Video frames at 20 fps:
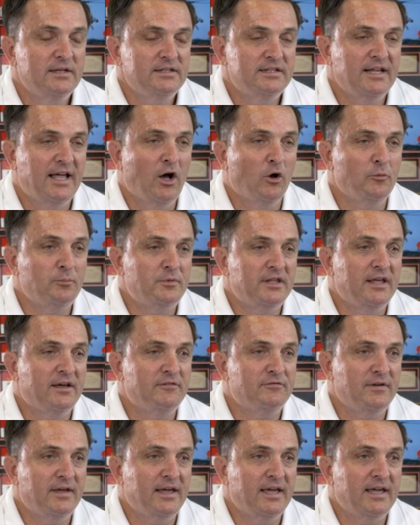to help the
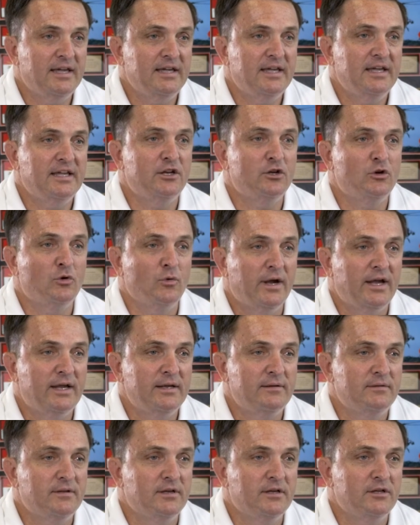FAA
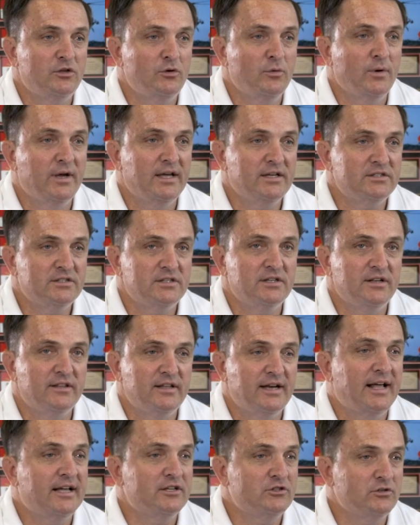integrate UAS into
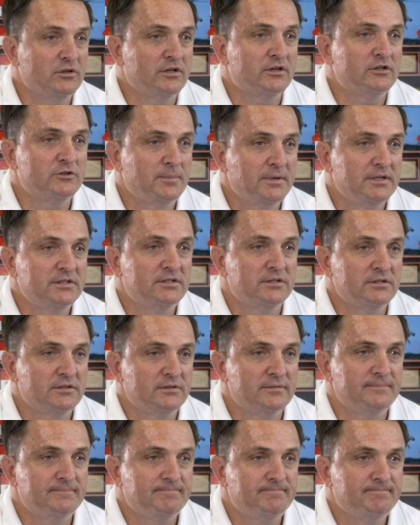the National Airspace
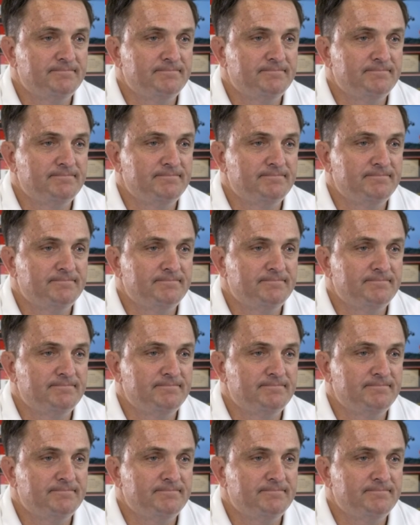System.